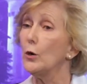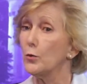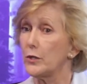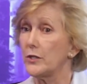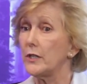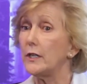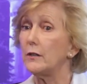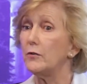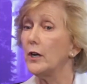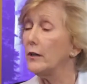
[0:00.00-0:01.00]

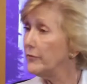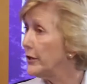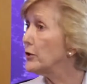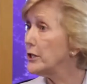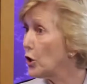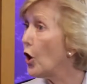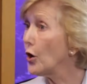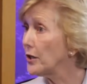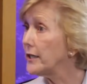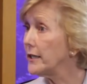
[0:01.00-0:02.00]
receive very
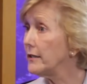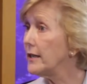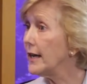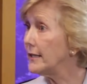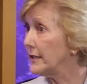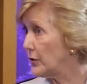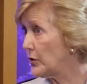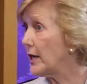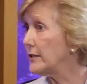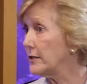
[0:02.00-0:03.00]
targeted and
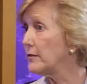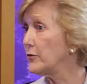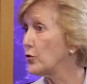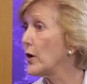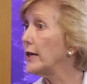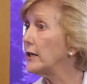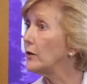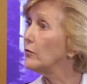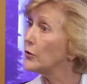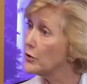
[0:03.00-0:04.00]
extensive
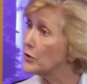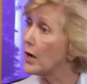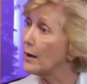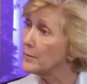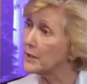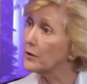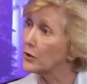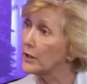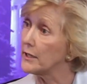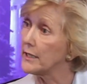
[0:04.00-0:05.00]
training for the jobs they're
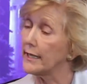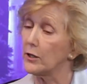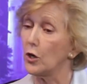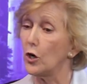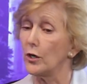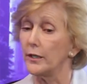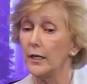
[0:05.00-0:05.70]
going to take on.